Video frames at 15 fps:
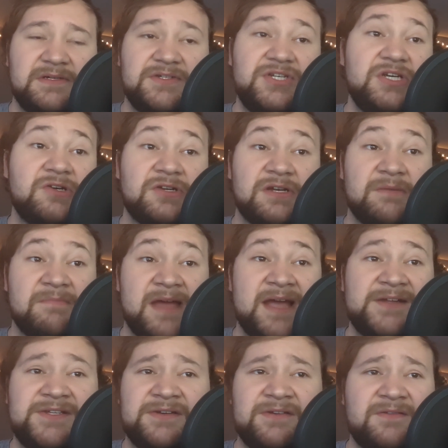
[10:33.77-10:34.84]
She couldn't
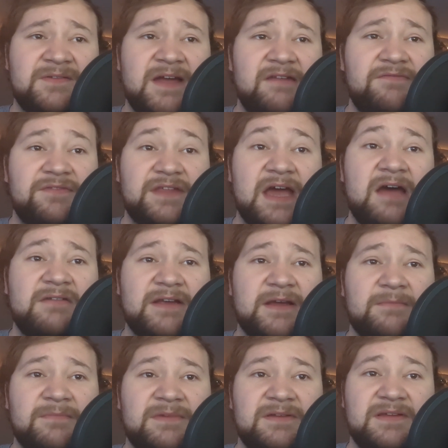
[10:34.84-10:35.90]
imagine a life without
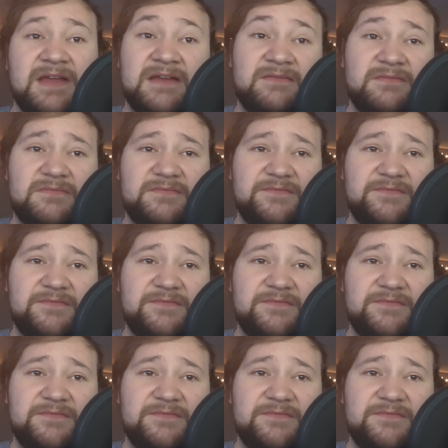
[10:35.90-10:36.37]
him, and,